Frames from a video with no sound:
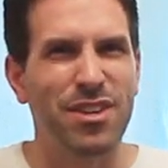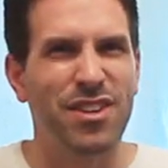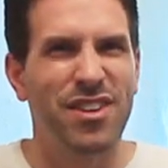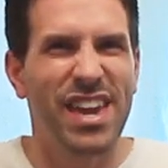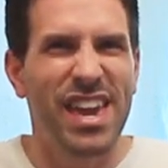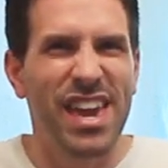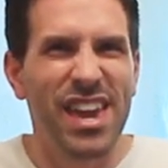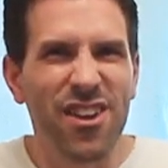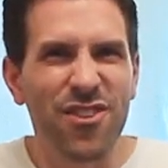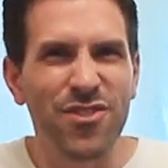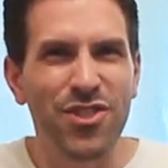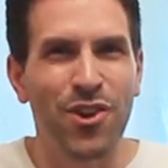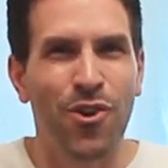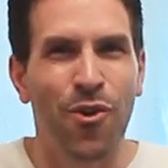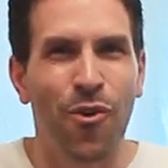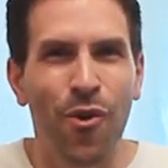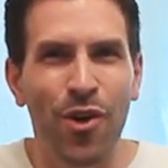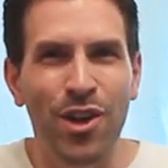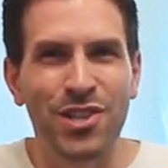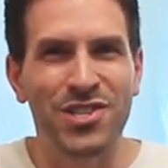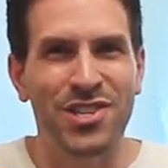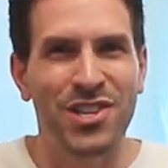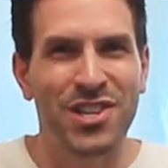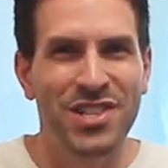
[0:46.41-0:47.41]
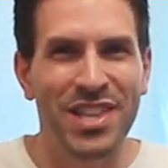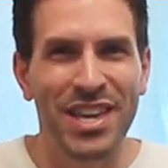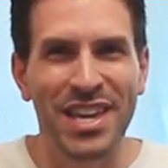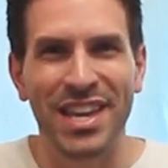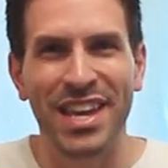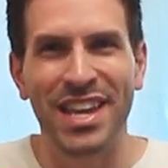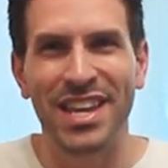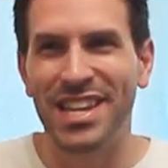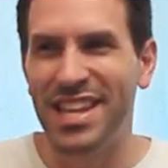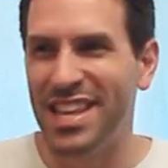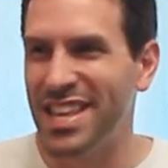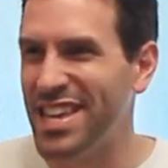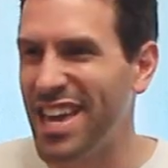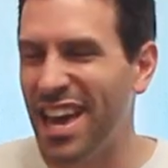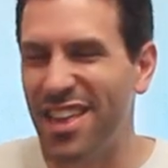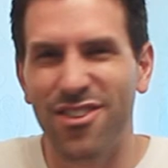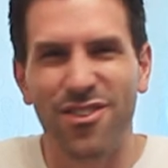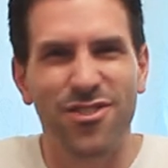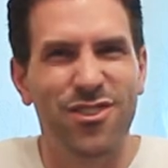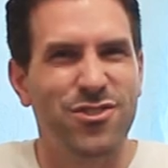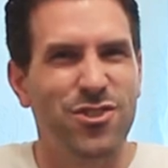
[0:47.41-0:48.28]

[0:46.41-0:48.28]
you hear the coins clinking together.